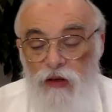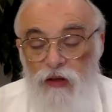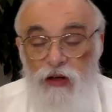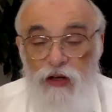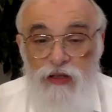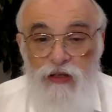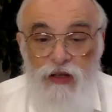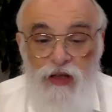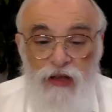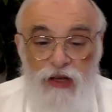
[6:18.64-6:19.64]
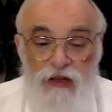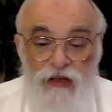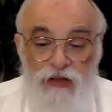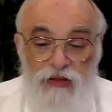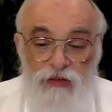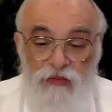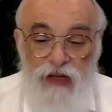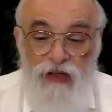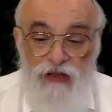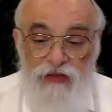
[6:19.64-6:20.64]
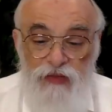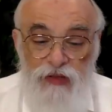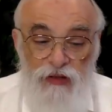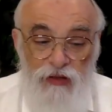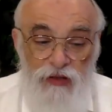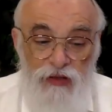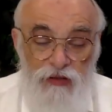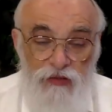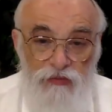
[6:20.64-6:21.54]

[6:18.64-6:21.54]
Rotzen, on the other hand, is called makif because